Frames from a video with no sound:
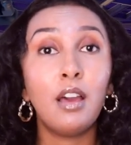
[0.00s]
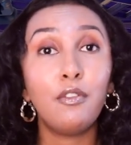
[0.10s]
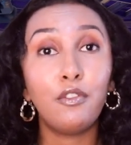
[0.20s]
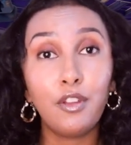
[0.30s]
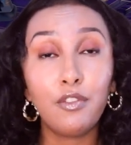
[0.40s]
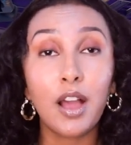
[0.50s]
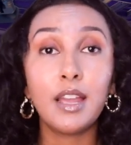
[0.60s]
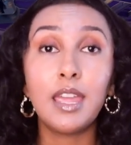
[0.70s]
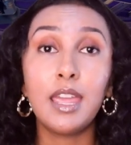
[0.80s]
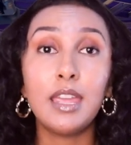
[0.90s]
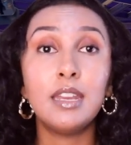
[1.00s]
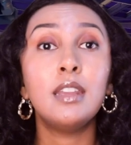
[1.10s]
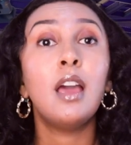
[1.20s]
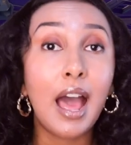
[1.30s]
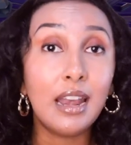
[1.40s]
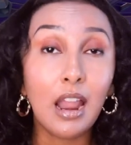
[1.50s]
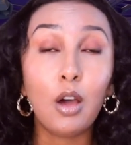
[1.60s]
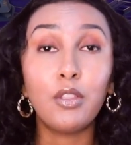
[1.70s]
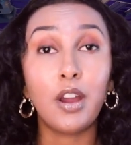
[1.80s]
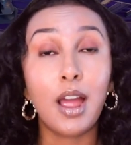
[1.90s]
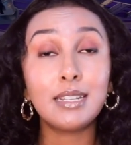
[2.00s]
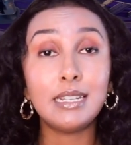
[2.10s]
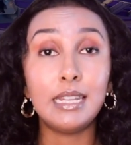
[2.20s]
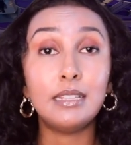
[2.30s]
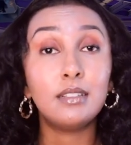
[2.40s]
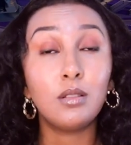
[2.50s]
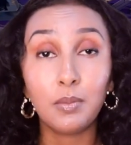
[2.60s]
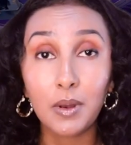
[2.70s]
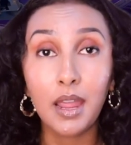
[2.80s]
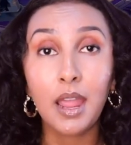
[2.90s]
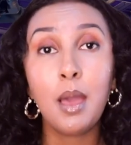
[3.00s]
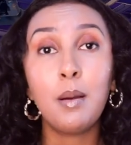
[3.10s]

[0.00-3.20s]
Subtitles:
FIFA can allow their athletes to play.